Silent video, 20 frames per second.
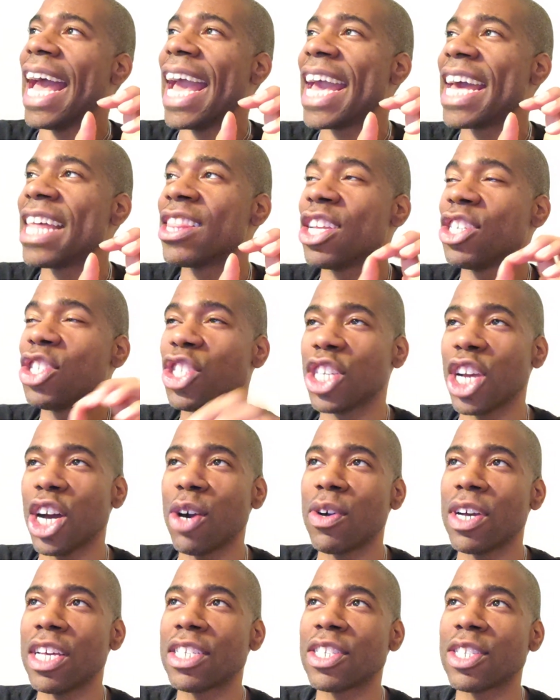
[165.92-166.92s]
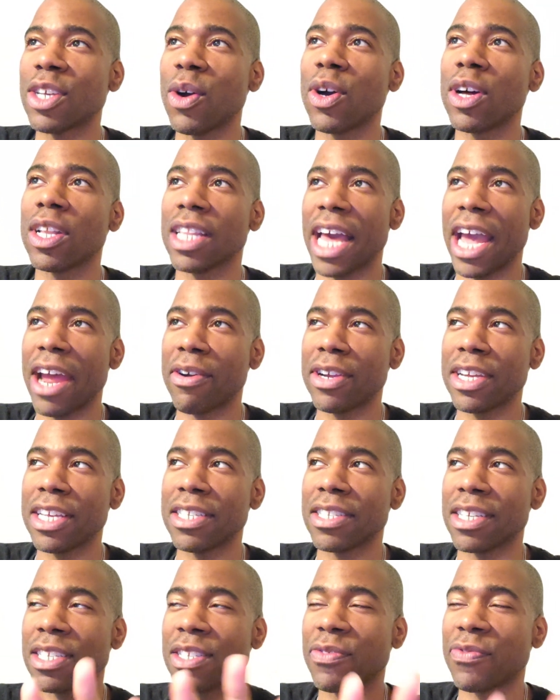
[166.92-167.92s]
And the show is so
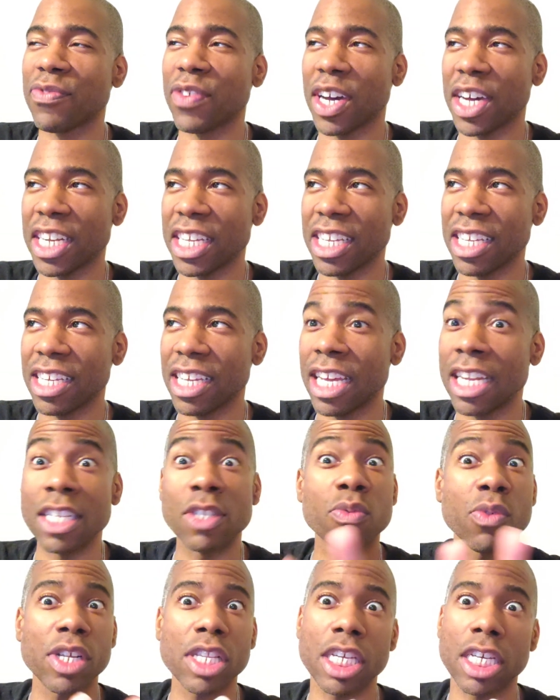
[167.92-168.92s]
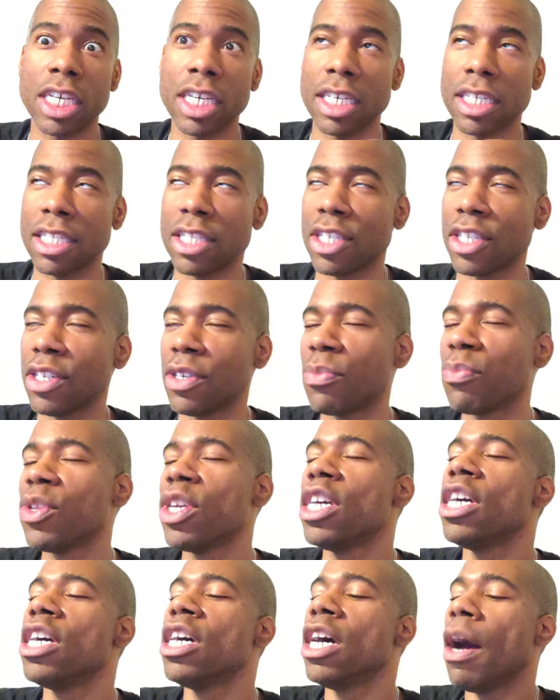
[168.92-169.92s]
hilarious, it's funny, and it's really good too.
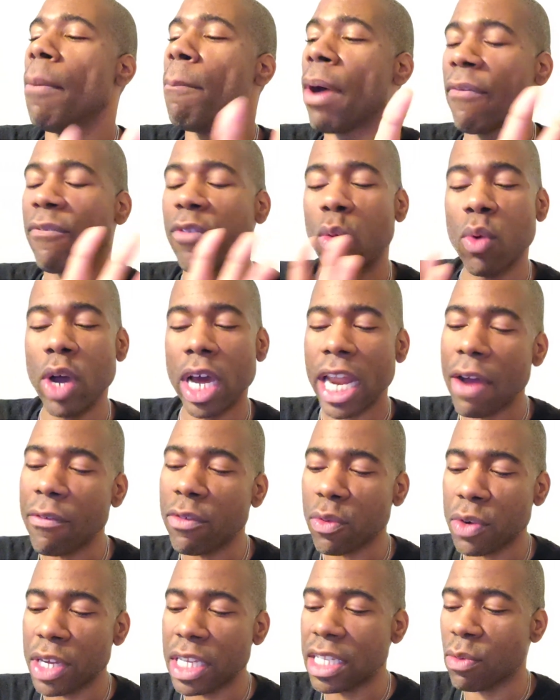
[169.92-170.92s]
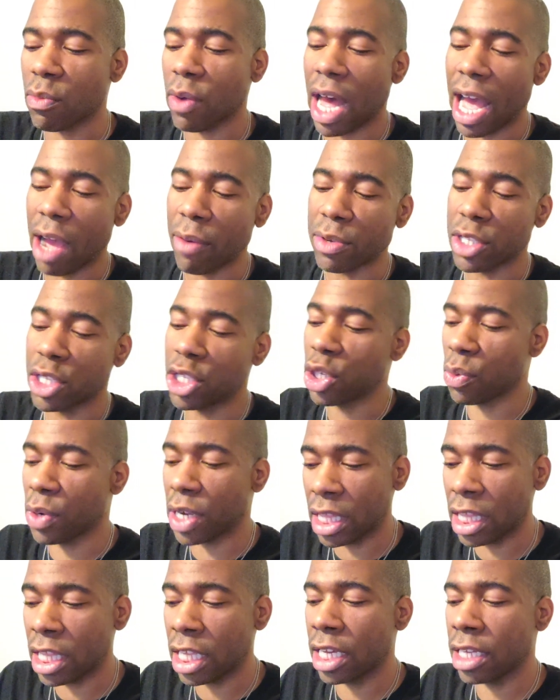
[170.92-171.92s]
But for whatever reason, while I was
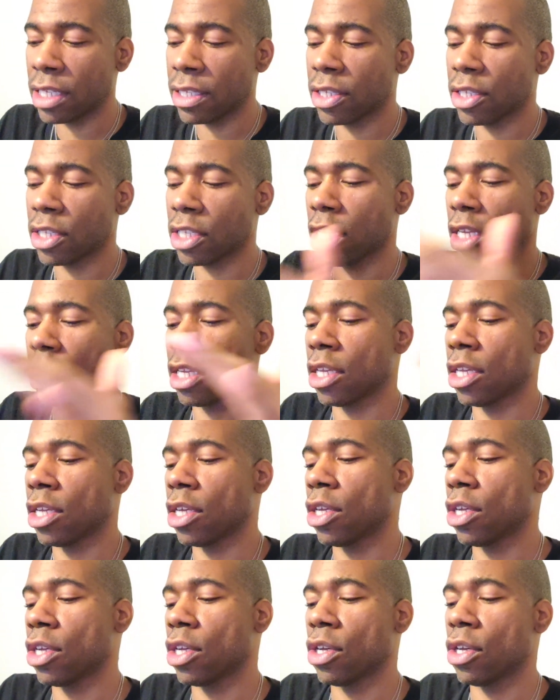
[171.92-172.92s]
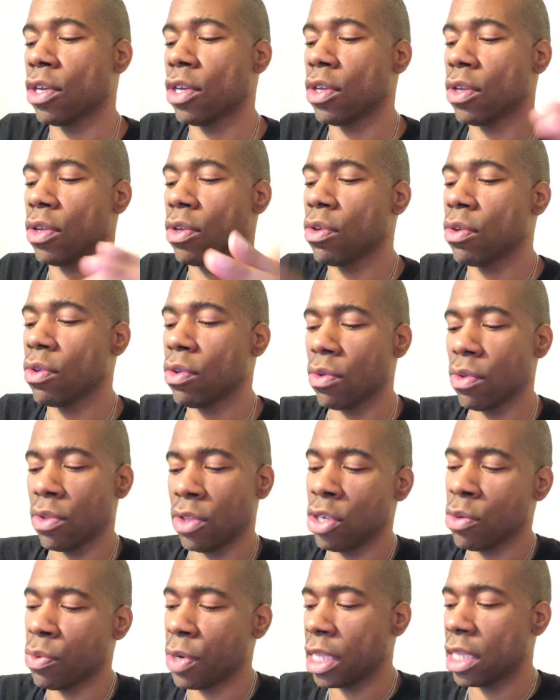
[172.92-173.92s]
doing this,
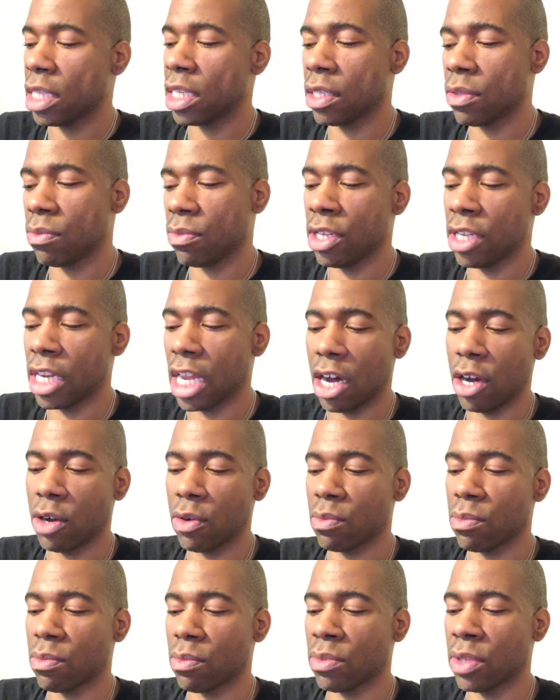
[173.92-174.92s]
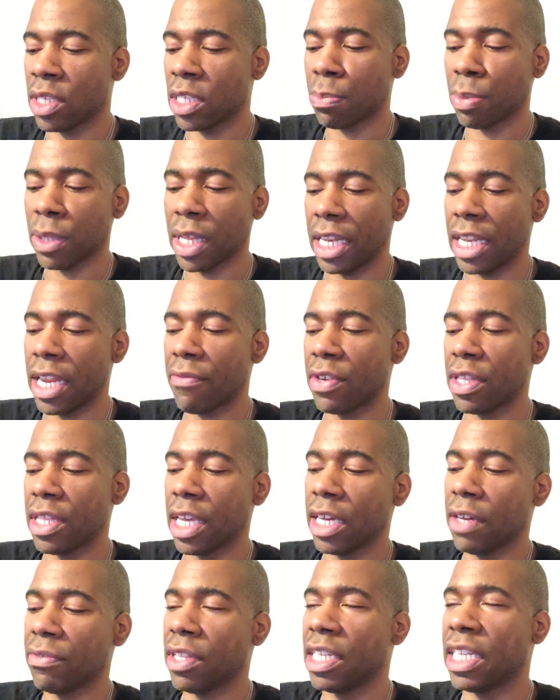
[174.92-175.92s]
doing the, you know, the split and
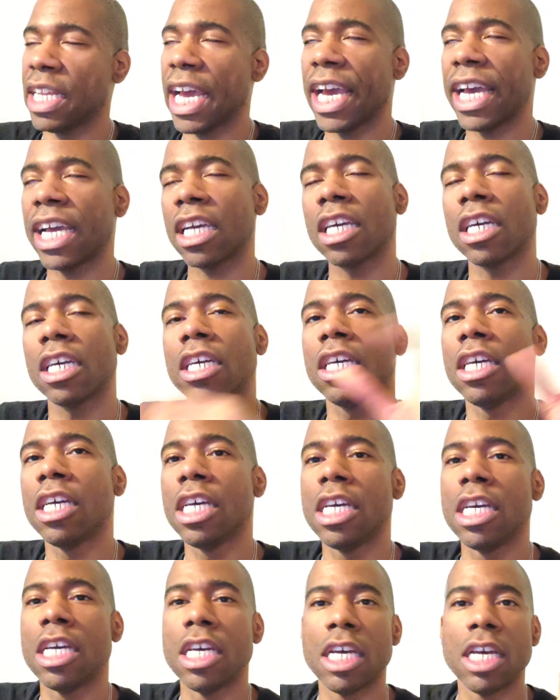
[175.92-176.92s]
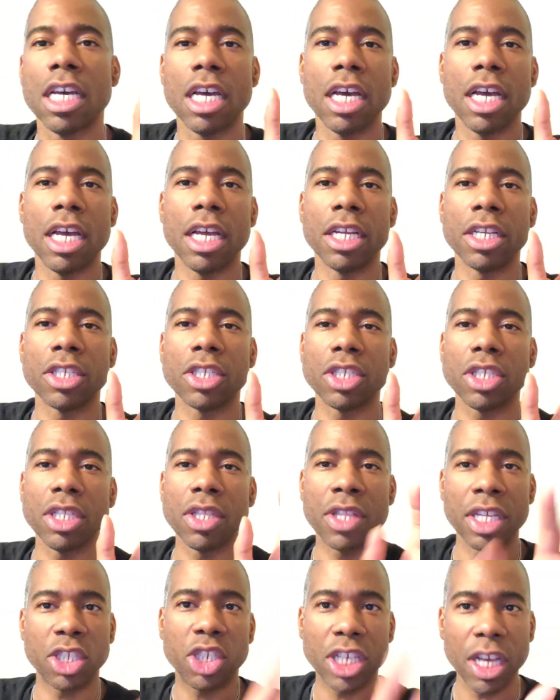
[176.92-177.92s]
everything of the deck,
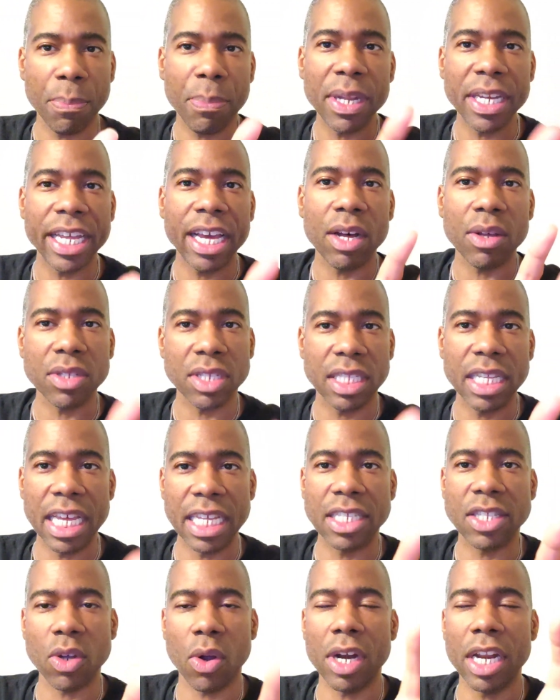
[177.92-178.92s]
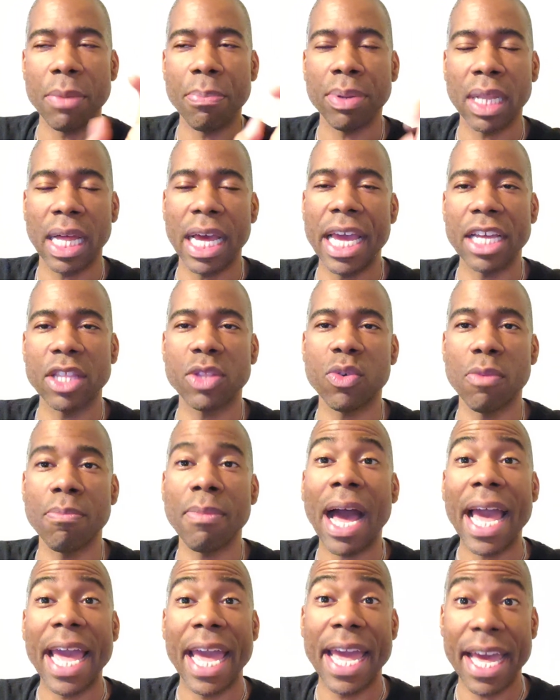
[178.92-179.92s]
the Chippendales thing started playing through
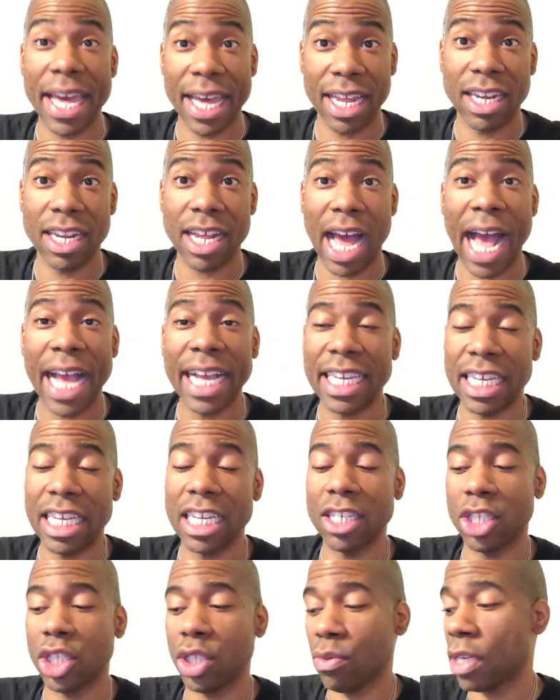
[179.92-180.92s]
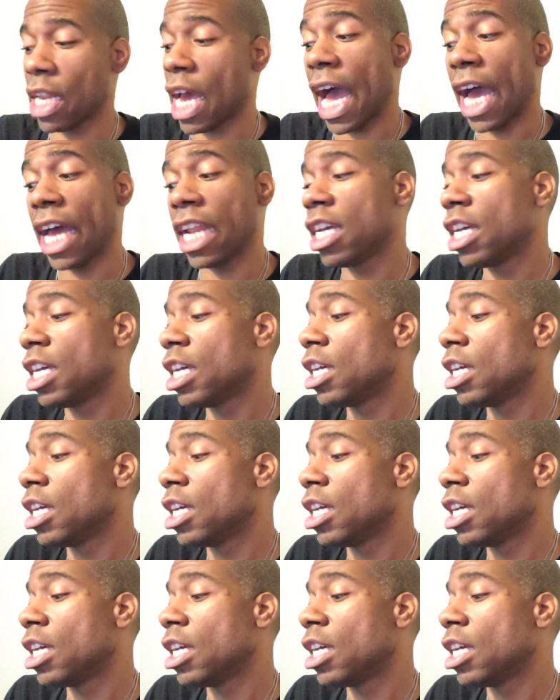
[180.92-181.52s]
my head. I kid you not.